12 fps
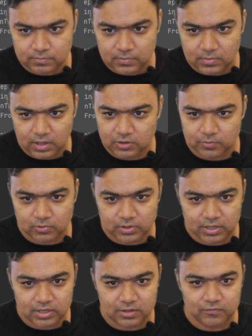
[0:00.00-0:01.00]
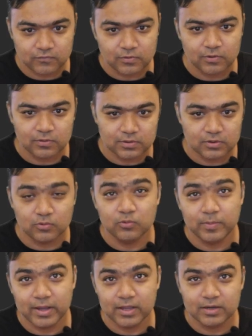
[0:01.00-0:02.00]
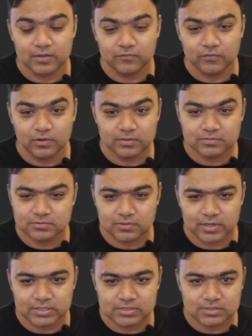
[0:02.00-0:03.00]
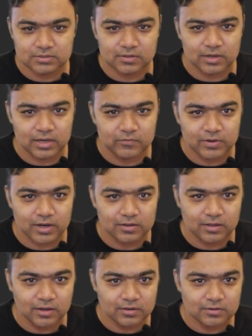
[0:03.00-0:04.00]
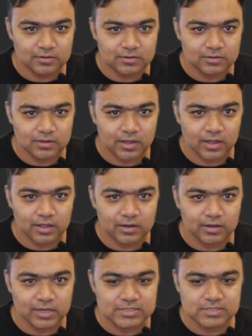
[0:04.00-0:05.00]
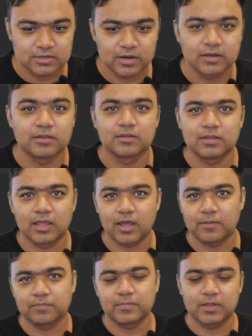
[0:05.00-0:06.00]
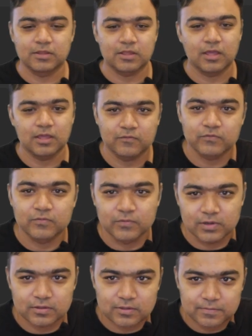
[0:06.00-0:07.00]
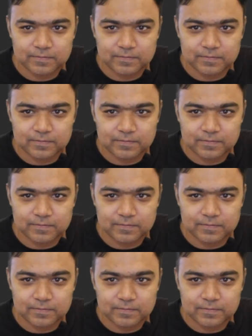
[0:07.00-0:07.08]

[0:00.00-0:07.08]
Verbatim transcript: exported is for true by default. So let's leave it at that and let's run the app and see if it works.